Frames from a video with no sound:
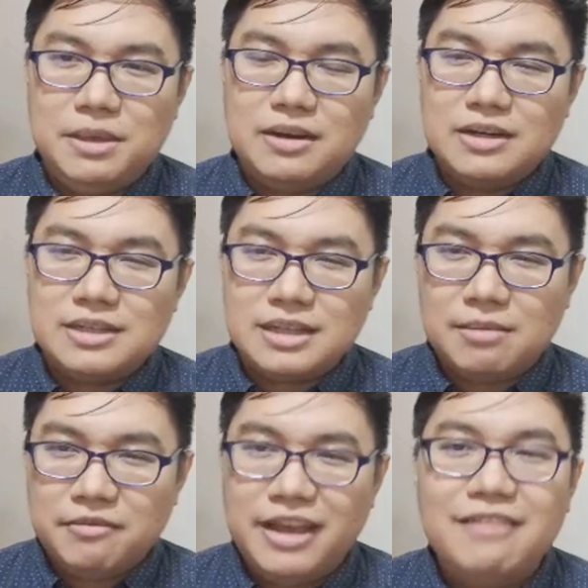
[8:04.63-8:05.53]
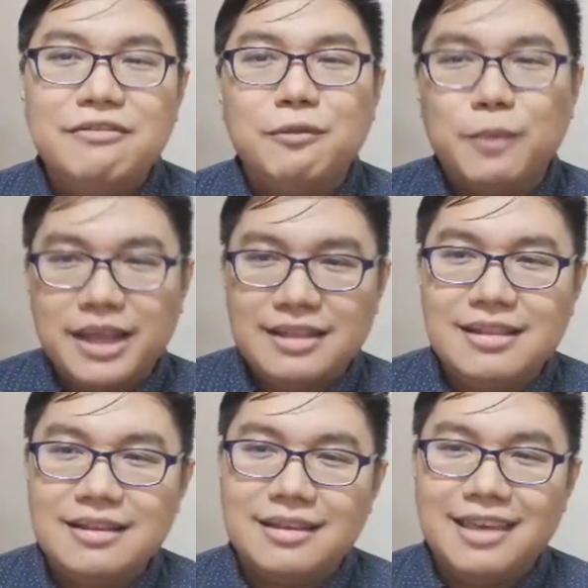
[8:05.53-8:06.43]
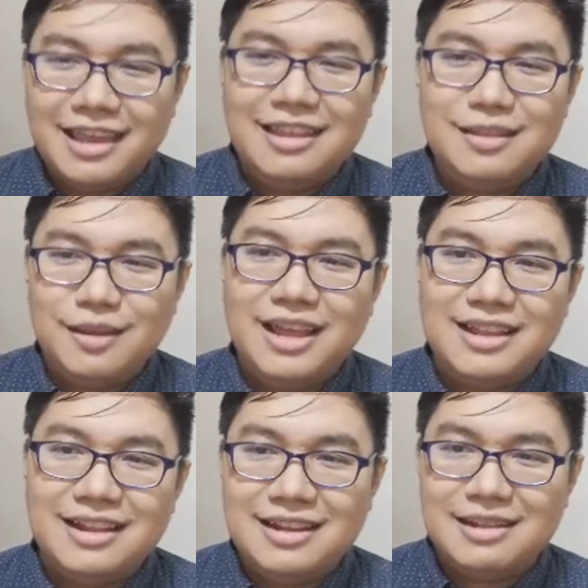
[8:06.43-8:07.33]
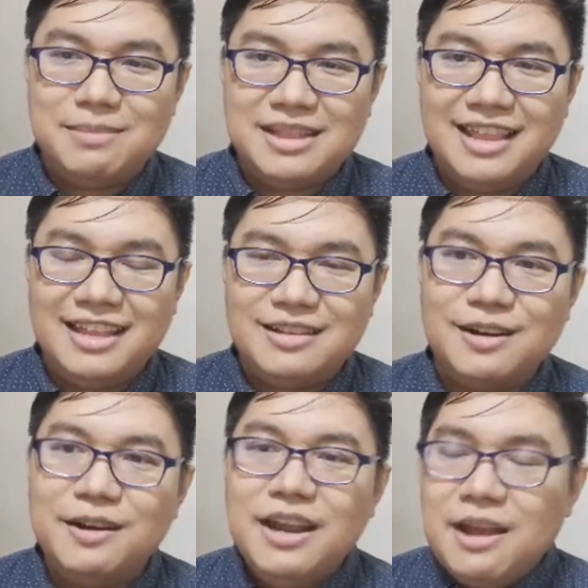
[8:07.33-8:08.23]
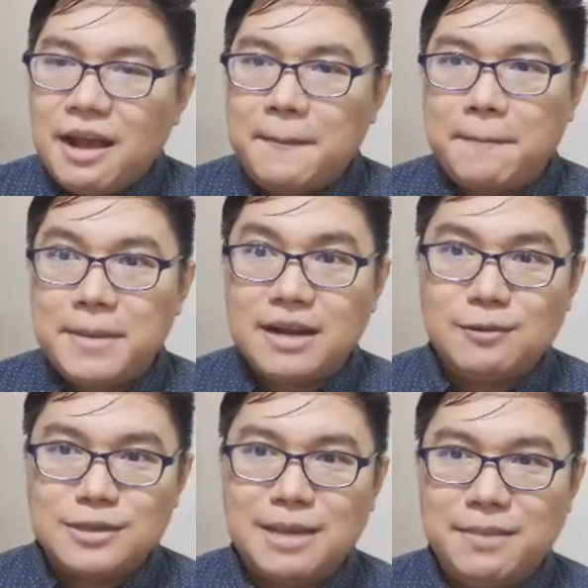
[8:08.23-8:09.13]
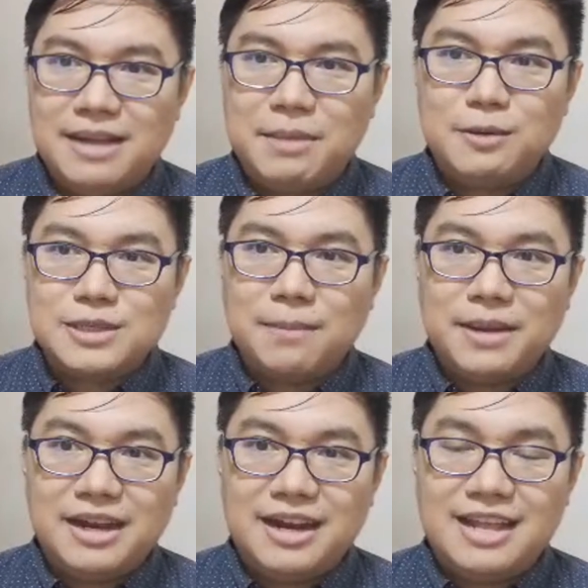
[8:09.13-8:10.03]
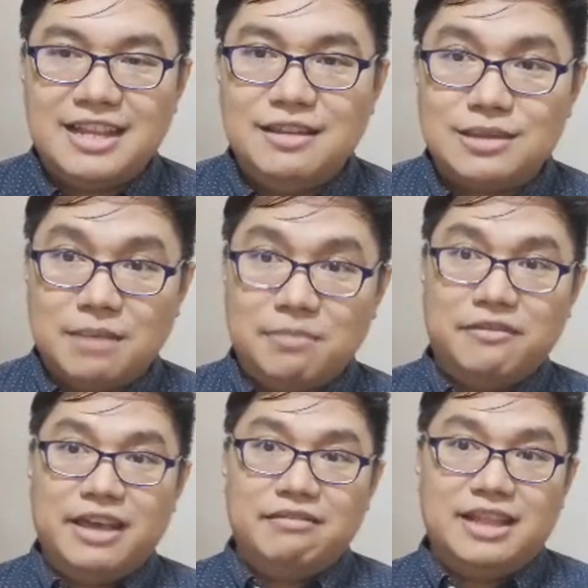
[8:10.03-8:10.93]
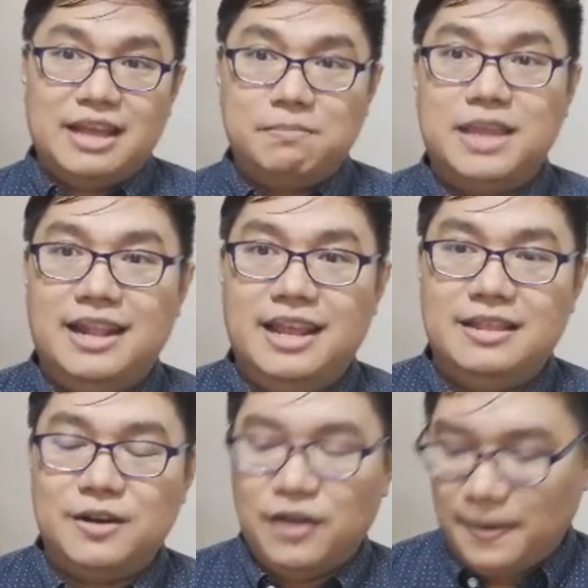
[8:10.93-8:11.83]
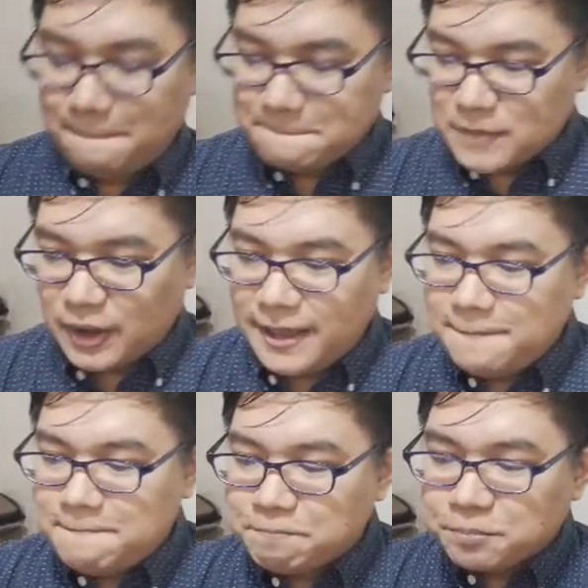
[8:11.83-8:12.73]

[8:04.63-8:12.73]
PR sa top 5. We'll get into that a little bit later kapag pag-uusapan na natin yung top 5 and top 10 later on. Okay?